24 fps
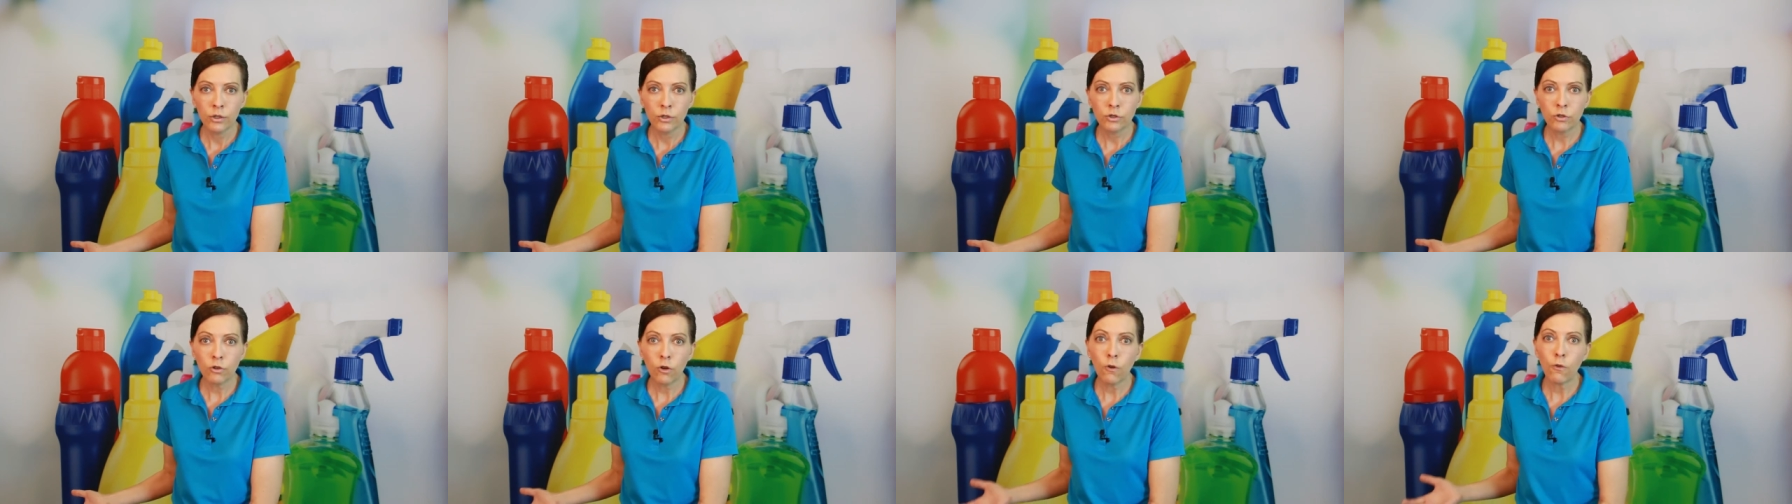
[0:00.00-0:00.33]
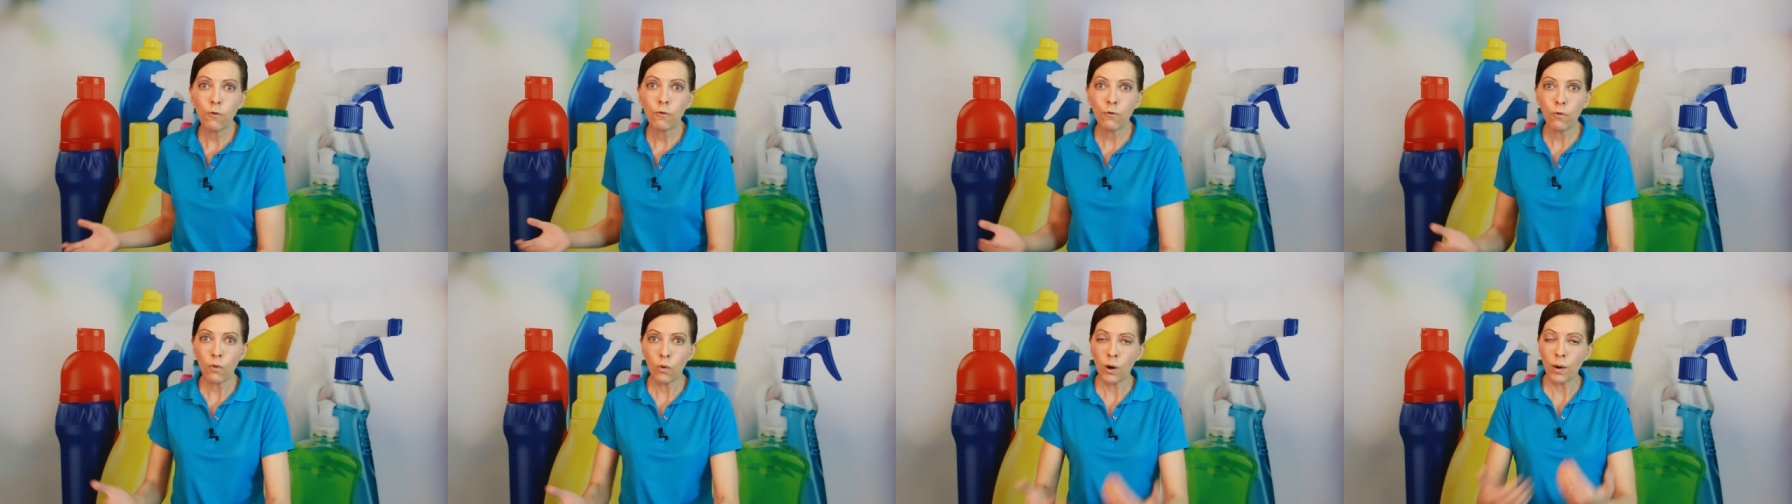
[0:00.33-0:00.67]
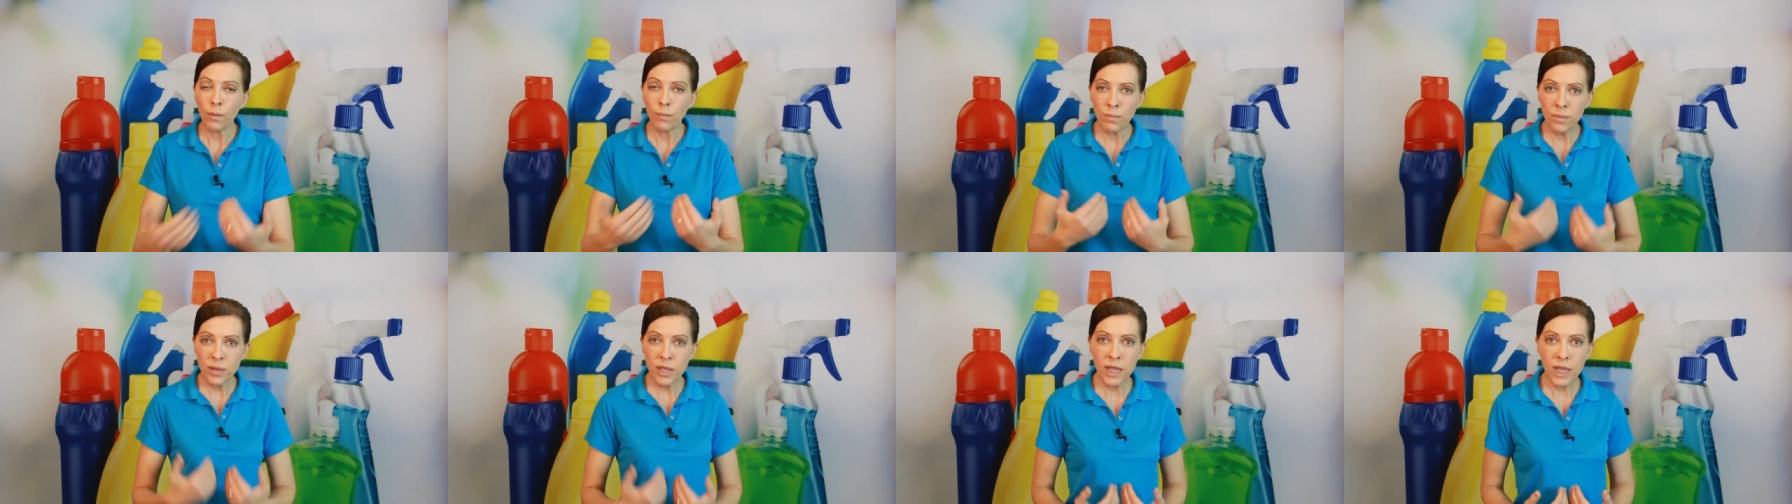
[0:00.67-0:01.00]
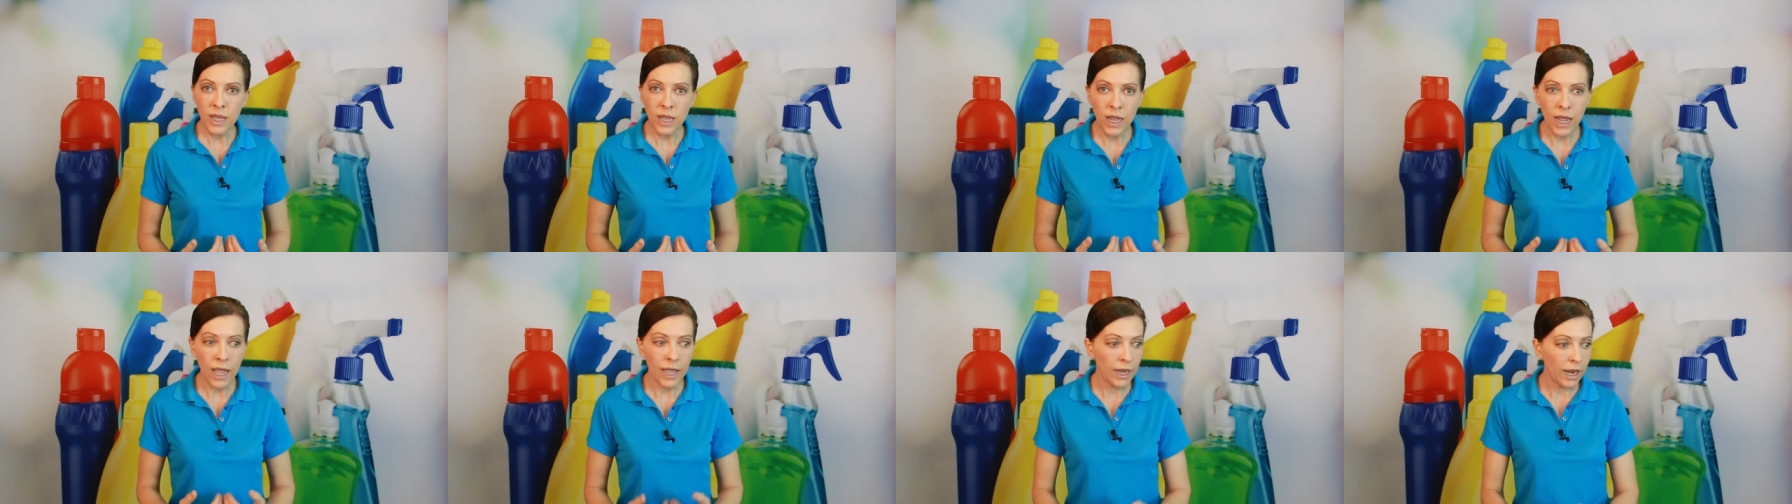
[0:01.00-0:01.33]
So for
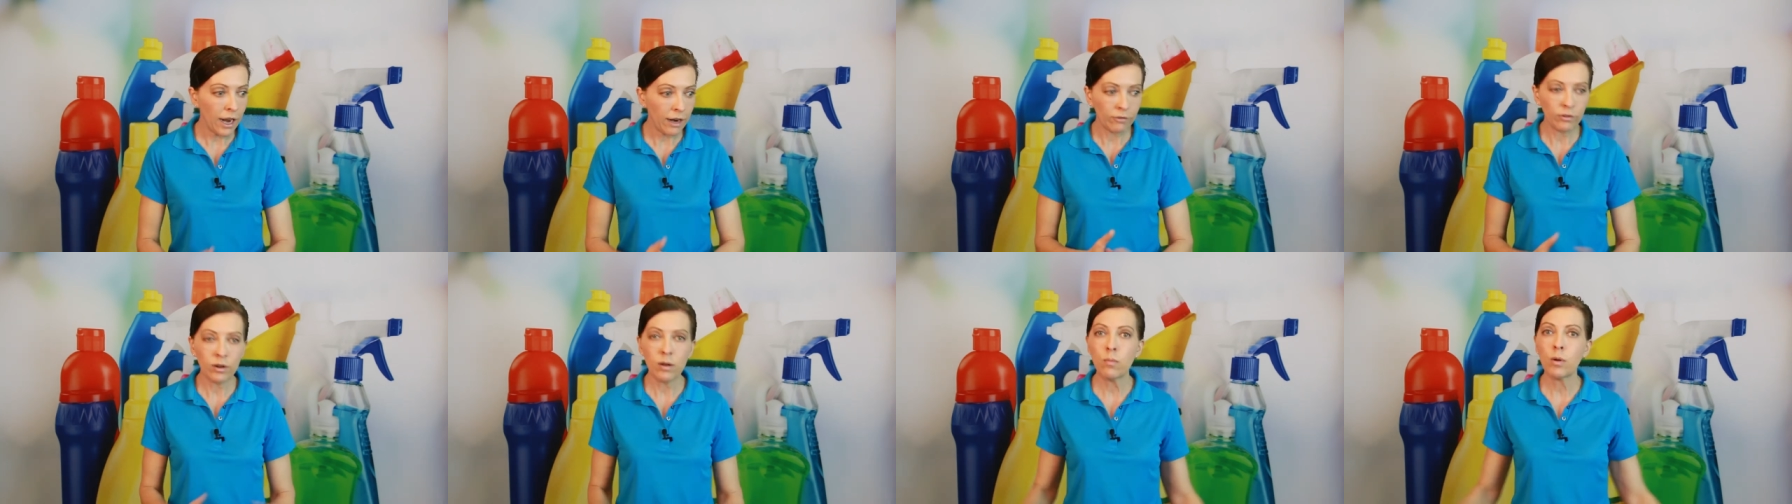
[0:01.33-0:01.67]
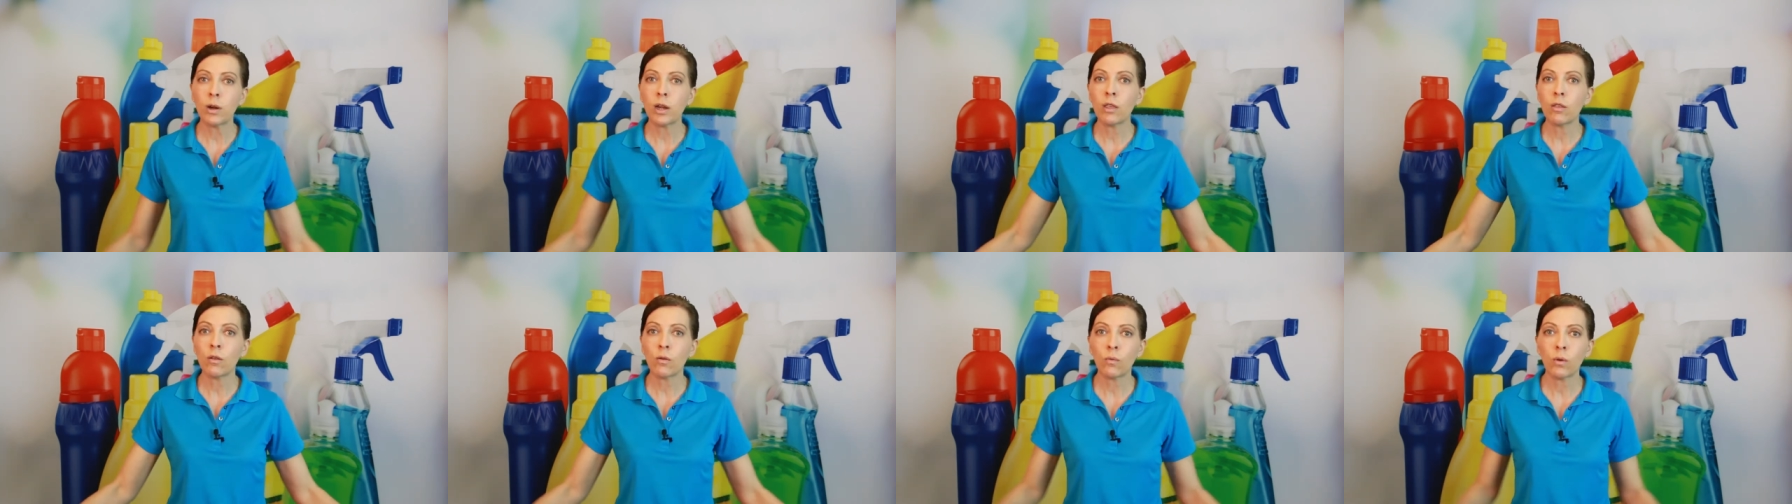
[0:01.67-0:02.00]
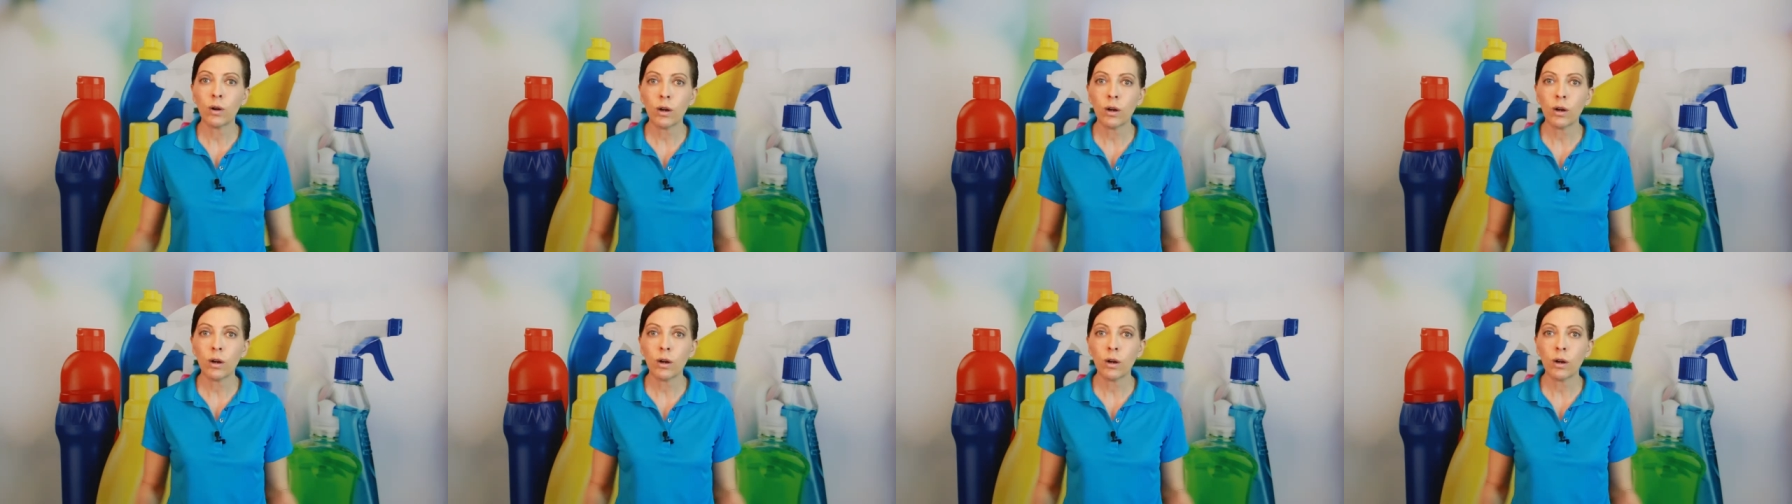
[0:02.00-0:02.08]
me and everybody that